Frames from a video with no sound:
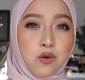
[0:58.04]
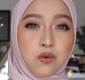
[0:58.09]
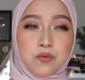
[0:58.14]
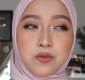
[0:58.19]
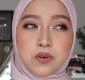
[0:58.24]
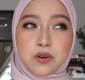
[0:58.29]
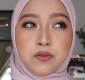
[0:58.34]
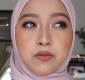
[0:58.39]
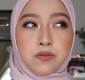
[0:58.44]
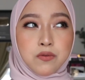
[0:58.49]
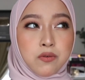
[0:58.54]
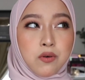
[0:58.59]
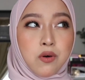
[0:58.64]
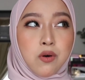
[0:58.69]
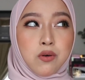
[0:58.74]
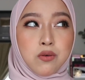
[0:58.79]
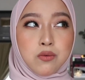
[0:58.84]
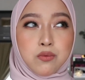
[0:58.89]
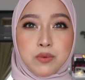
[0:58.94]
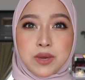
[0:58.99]
over
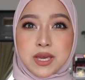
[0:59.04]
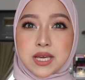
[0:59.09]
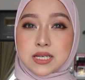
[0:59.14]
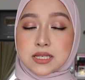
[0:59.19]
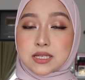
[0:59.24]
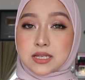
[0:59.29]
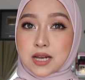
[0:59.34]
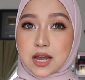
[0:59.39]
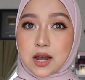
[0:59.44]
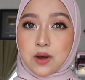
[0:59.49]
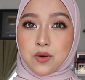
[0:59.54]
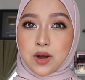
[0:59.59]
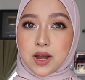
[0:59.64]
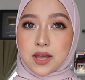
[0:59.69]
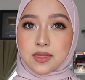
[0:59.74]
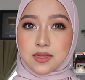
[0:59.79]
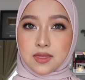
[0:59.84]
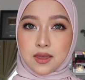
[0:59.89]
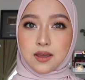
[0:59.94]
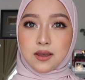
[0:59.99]
4 weeks now, I
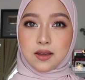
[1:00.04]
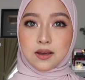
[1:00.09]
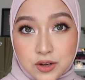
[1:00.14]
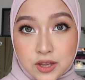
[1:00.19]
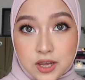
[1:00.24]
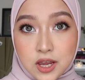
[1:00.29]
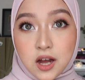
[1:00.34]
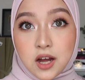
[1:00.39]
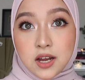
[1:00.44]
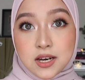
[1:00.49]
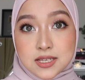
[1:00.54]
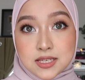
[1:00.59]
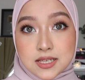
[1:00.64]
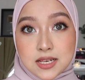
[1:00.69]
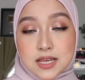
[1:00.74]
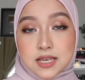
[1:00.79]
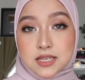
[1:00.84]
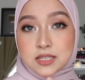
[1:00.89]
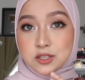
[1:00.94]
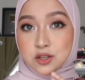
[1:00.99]
think. Okay,
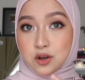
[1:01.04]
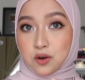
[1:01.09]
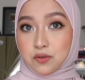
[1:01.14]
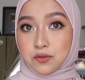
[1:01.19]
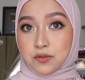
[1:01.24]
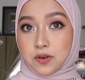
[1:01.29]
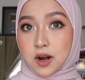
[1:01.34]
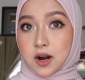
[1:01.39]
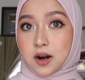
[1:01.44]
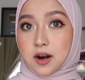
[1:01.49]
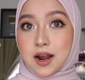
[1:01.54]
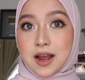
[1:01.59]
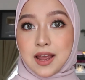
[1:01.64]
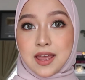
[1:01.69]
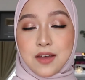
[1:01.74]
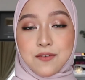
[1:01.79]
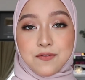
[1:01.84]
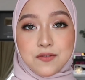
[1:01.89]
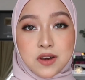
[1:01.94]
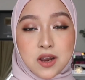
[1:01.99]
honestly, so far I
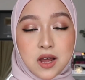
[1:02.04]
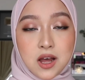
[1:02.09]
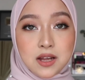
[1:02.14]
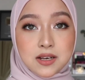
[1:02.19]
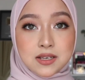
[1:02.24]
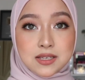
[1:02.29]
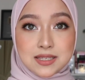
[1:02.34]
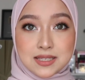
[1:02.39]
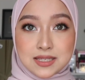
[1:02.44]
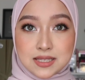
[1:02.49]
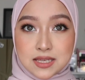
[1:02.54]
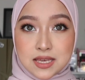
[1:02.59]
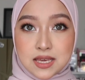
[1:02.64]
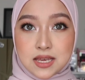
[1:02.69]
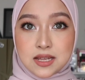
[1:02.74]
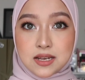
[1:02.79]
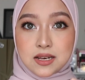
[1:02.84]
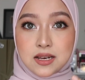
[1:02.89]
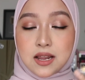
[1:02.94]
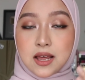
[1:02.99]
have not
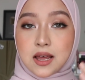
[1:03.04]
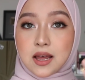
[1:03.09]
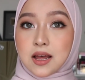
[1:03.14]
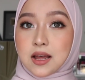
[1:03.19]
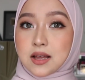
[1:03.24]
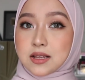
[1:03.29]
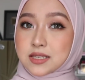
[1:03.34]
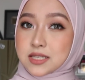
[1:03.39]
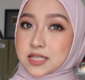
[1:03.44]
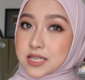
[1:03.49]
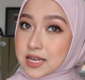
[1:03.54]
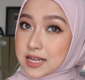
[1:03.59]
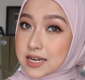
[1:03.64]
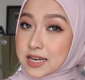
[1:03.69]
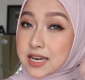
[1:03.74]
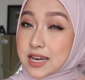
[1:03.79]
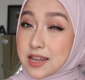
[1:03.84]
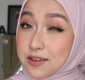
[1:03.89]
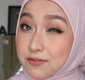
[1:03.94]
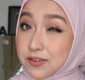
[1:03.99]
seen
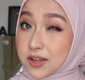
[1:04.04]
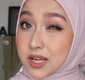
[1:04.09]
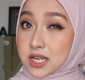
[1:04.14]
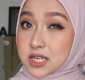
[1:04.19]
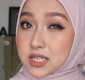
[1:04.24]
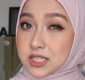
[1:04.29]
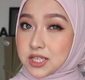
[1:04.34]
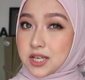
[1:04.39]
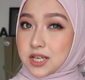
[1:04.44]
significant